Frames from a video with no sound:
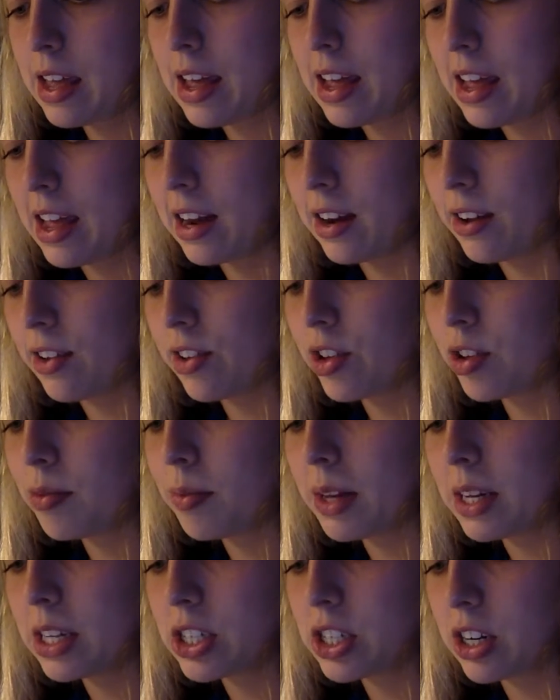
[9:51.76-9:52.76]
and also
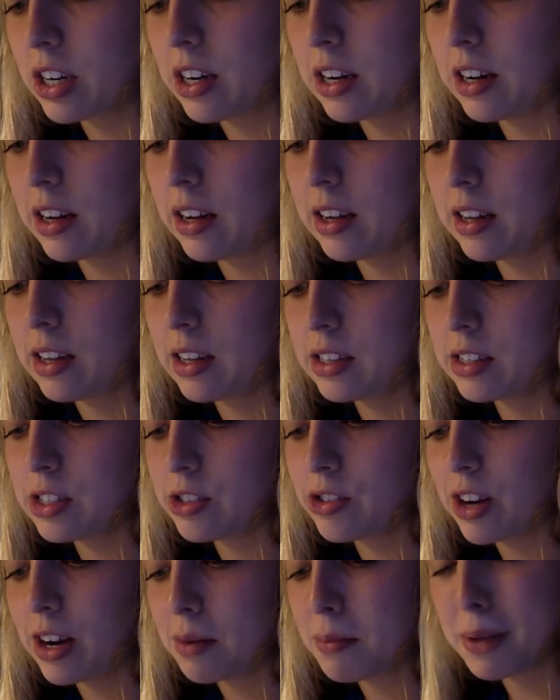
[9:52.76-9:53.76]
make sure to
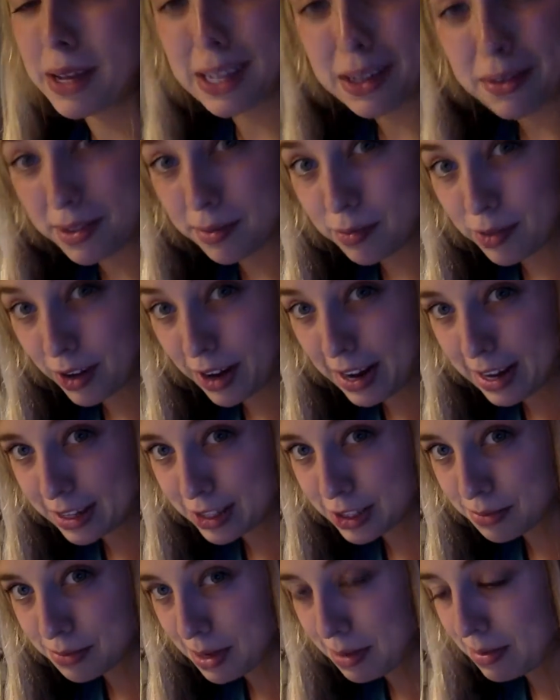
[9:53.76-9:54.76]
try to pick up some
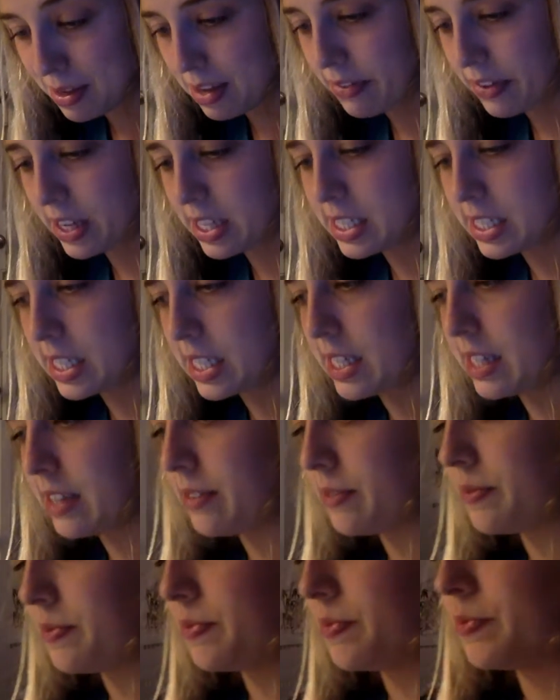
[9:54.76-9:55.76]
trash maybe if I see it.
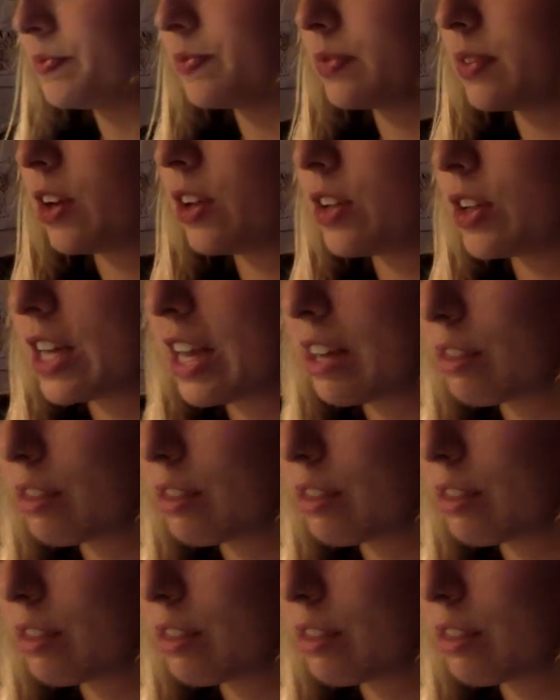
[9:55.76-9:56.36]
Although you